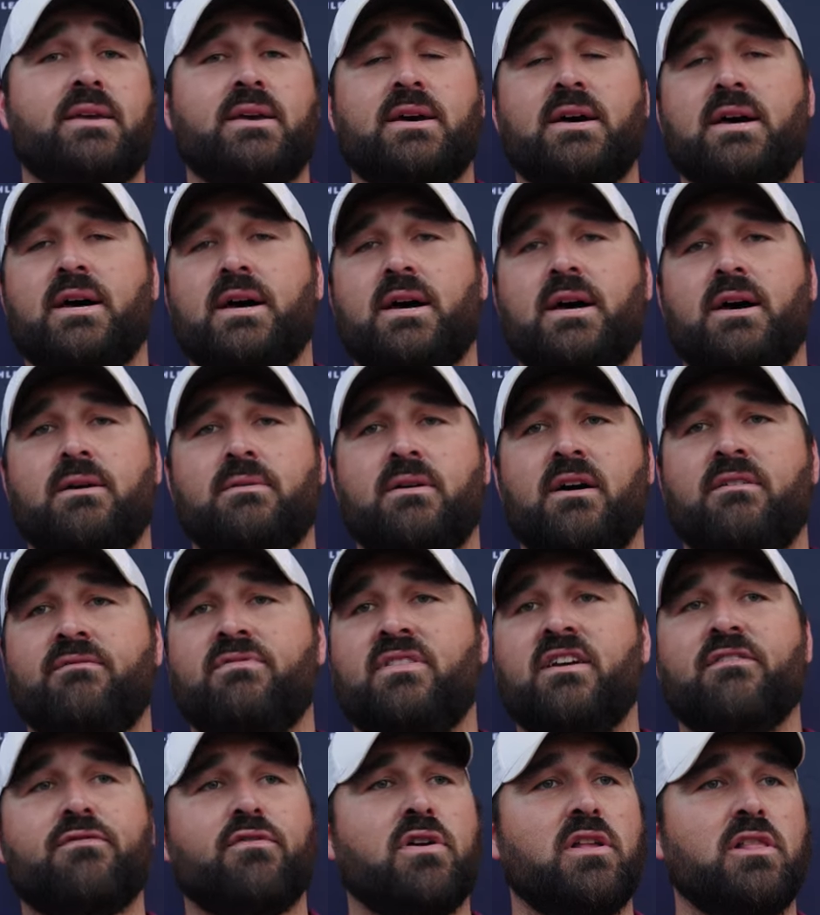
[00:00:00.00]
of
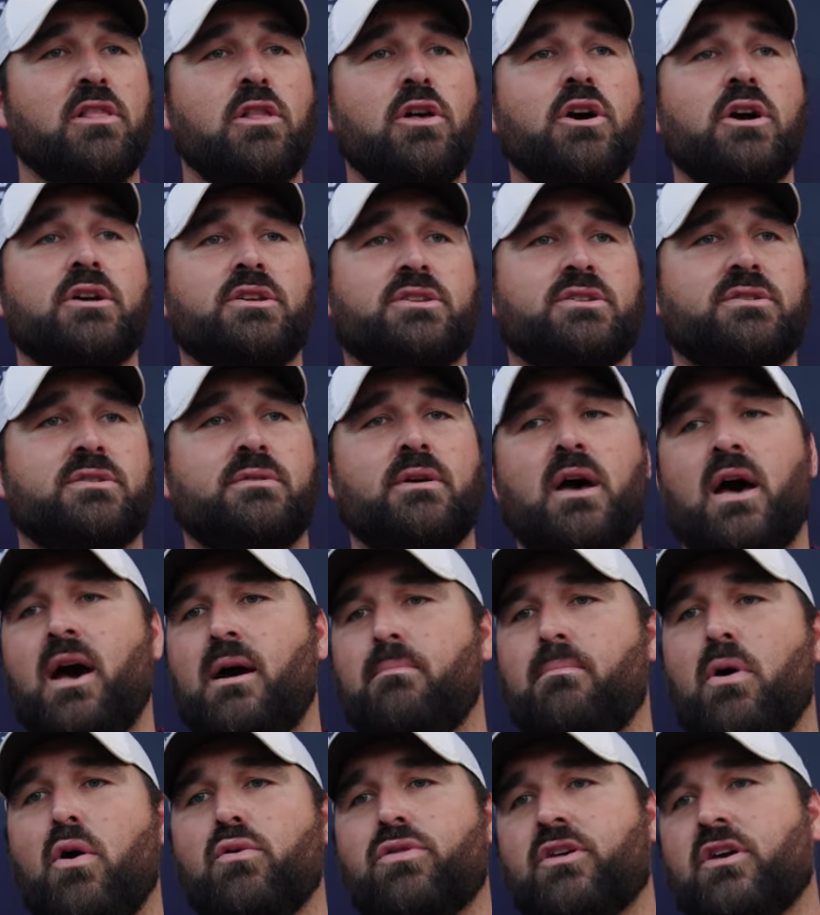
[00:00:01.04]
different looks,
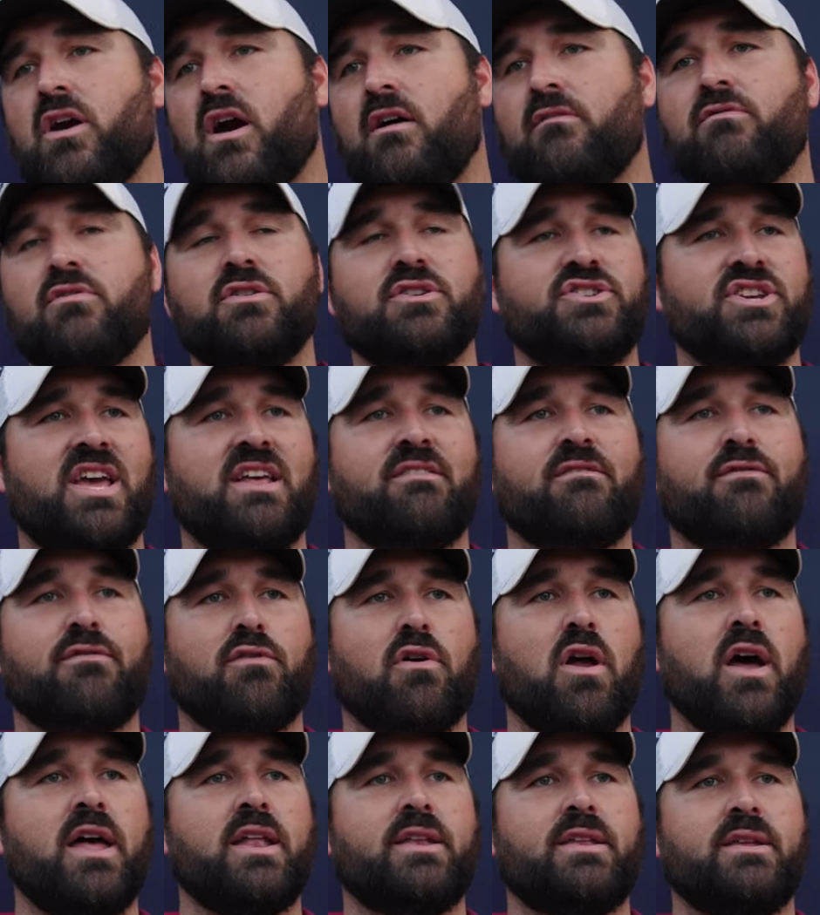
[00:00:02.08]
both coverage and
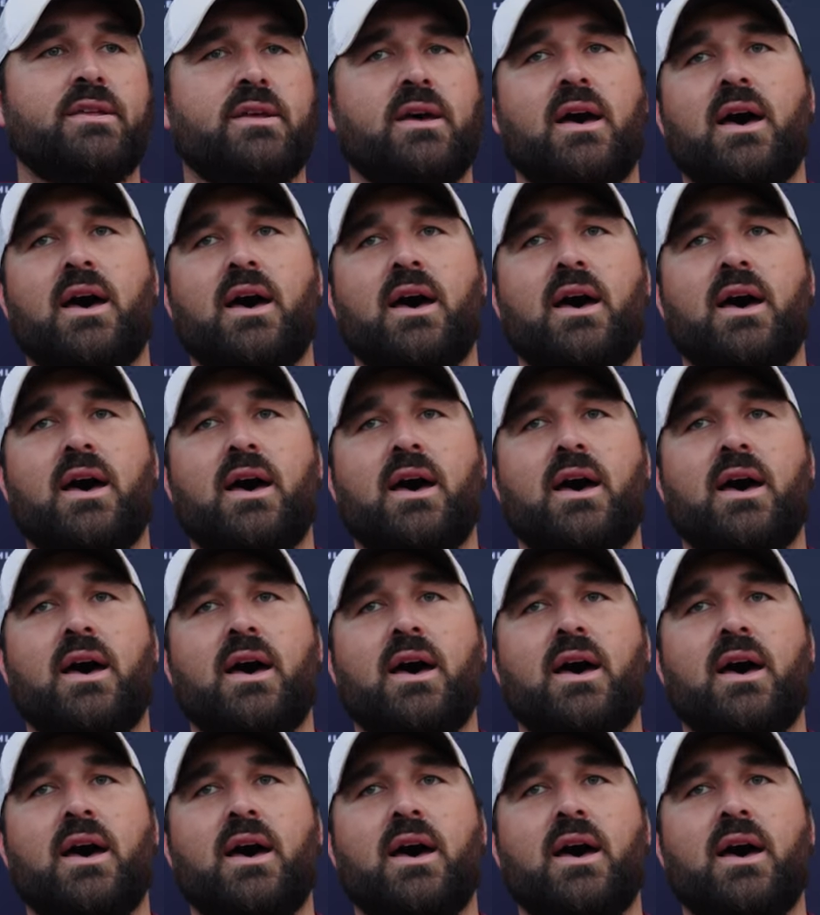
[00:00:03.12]
front,